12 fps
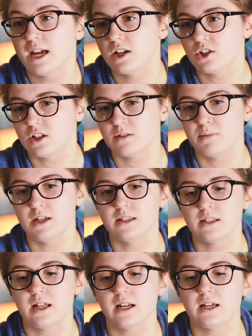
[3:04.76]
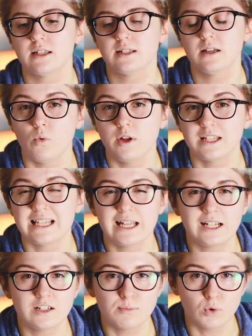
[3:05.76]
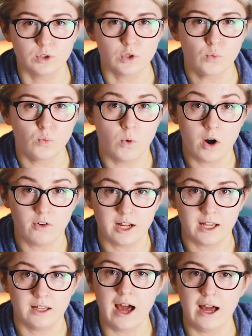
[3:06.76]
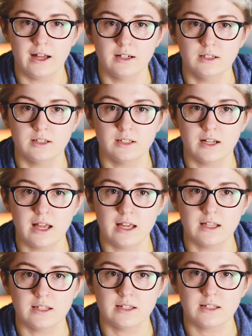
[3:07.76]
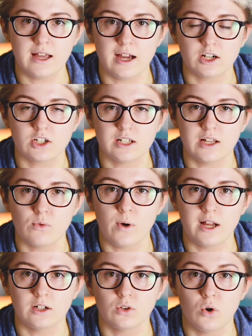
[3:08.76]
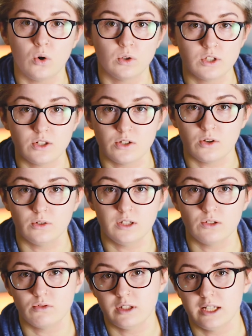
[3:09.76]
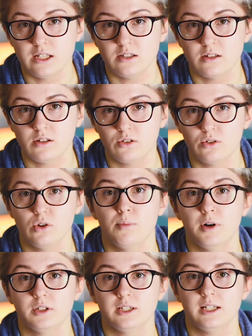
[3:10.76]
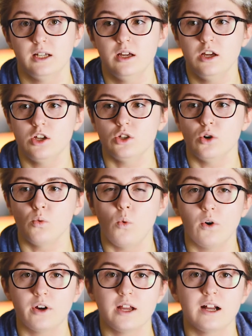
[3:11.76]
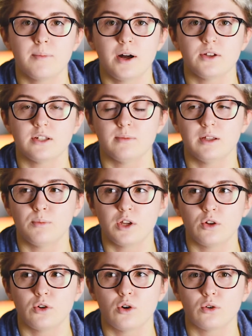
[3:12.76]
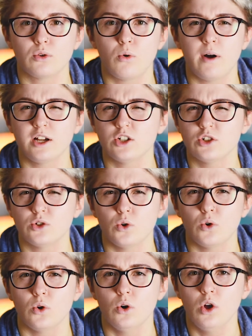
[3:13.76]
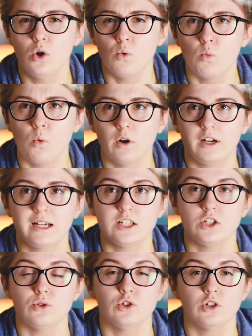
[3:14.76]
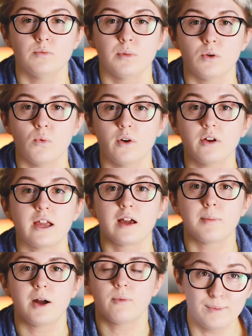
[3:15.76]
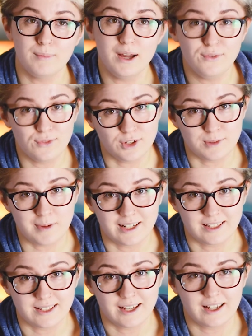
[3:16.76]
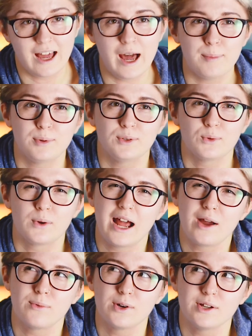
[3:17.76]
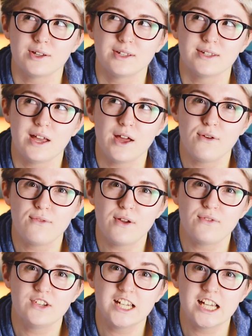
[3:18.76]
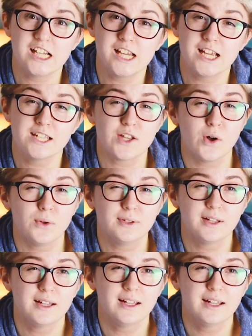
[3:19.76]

it just means that it's linked more to worry, and it's actually when cortisol is released through your body. You're worrying about something, but you're not quite sure what it is you should be worrying about. My first panic attack happened when I was 15 years old.